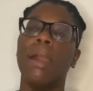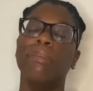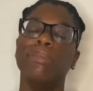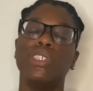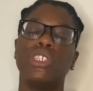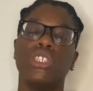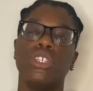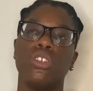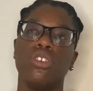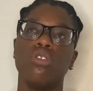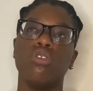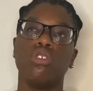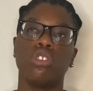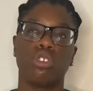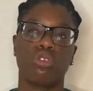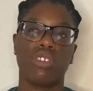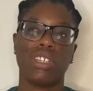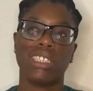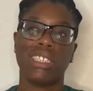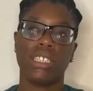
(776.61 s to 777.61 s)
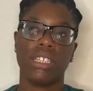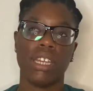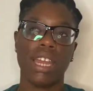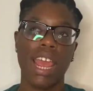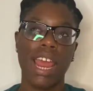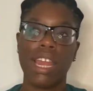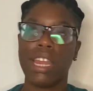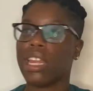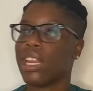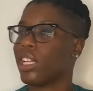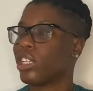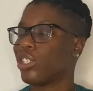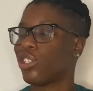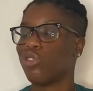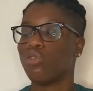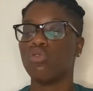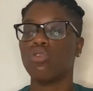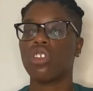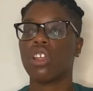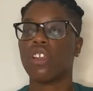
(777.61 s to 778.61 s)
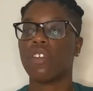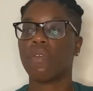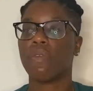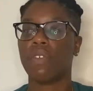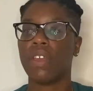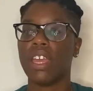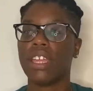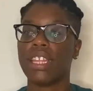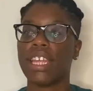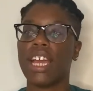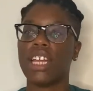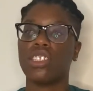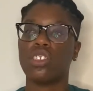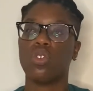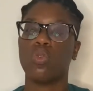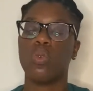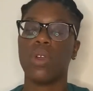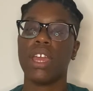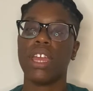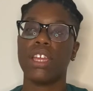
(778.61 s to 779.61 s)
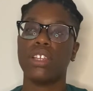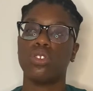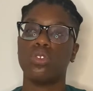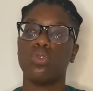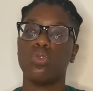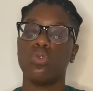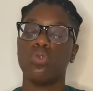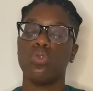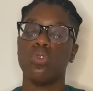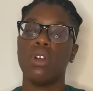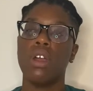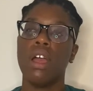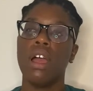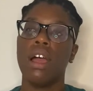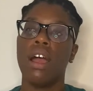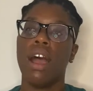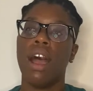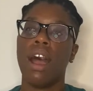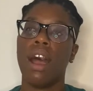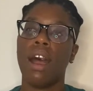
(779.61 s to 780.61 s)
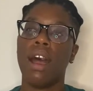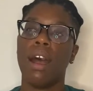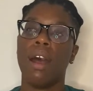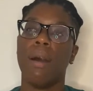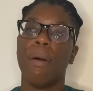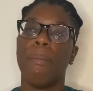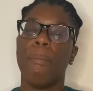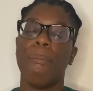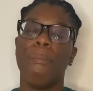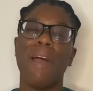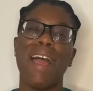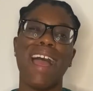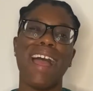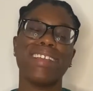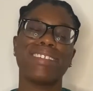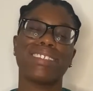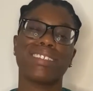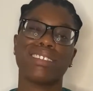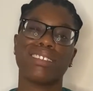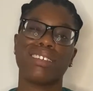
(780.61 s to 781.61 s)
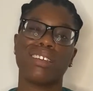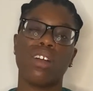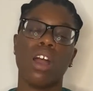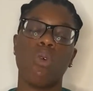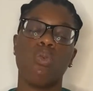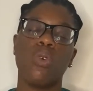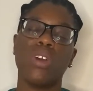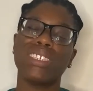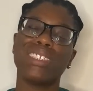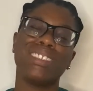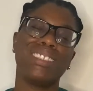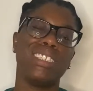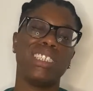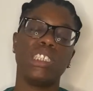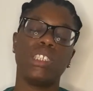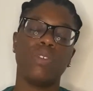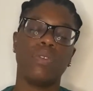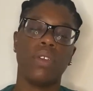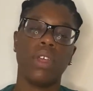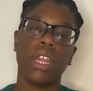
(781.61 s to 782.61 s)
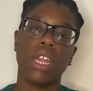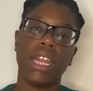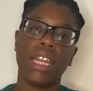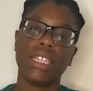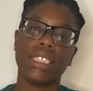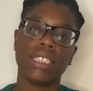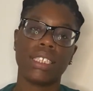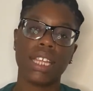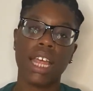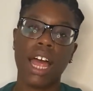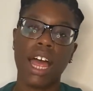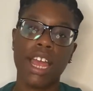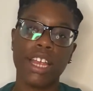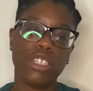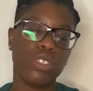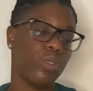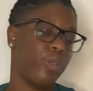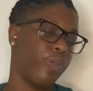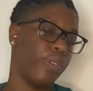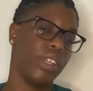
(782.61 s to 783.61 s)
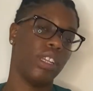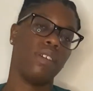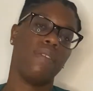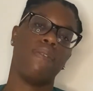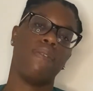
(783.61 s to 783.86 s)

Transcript: She used Christianity. She used her faith as a way to mask what she's feeling inside, to fill a